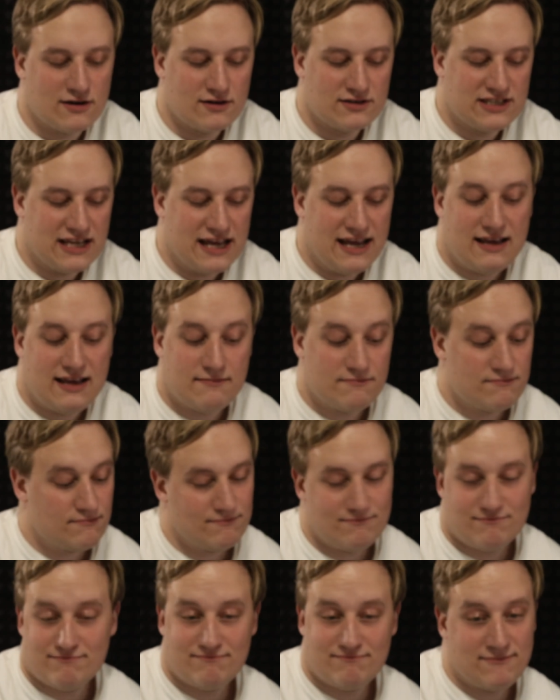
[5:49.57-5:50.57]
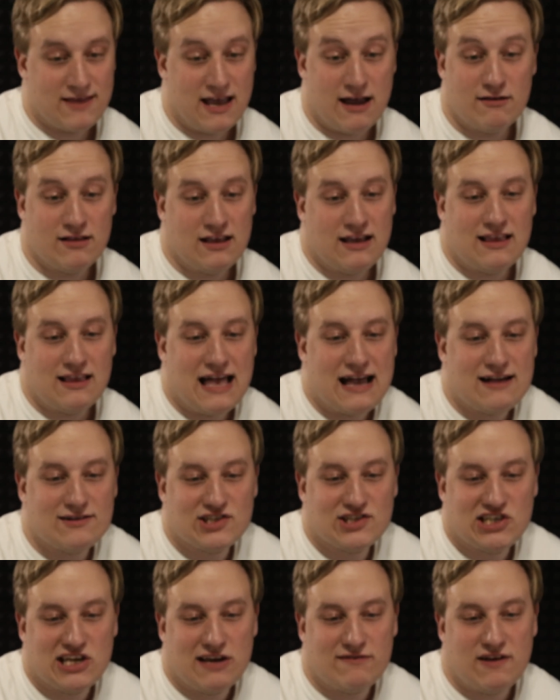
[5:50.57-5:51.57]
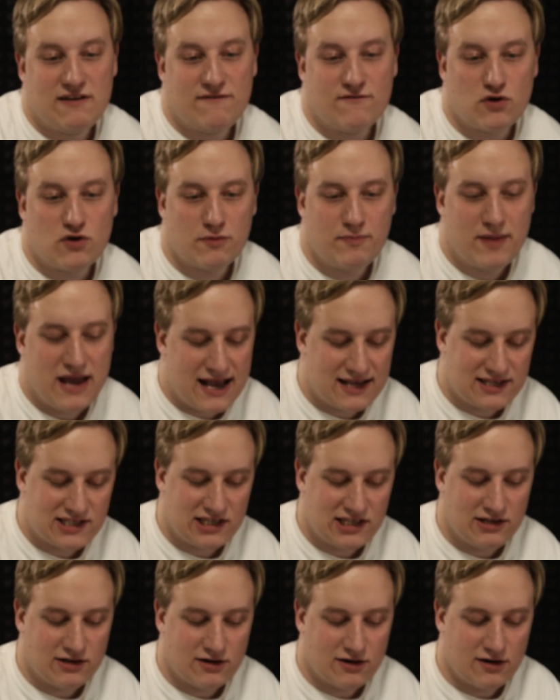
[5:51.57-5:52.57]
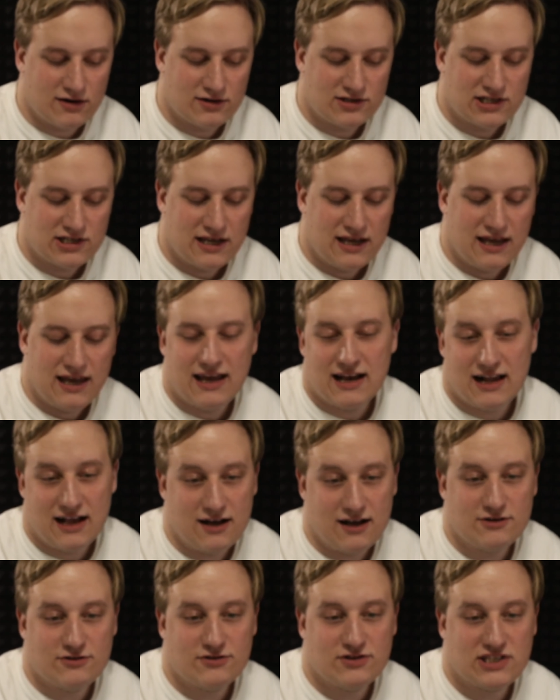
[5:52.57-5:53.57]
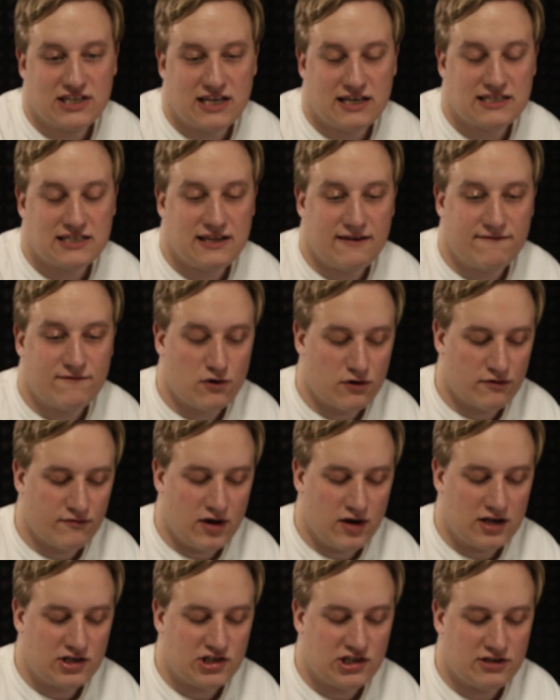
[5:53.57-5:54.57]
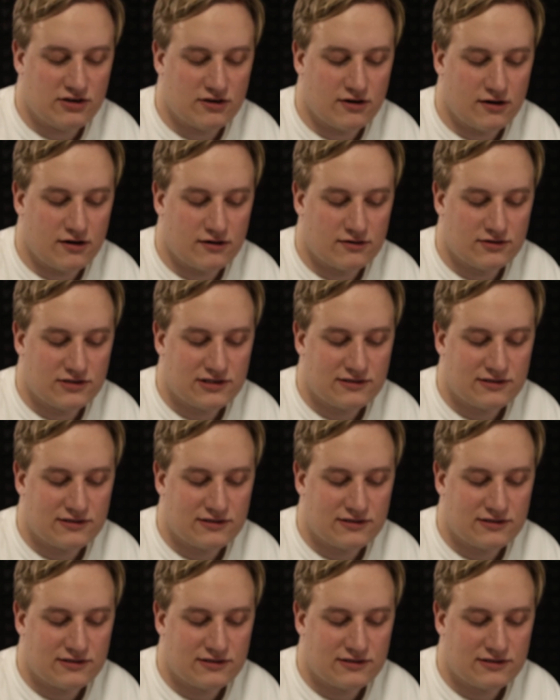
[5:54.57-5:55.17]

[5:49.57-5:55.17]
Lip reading: They only allow 74 passing yards and 164 rushing yards.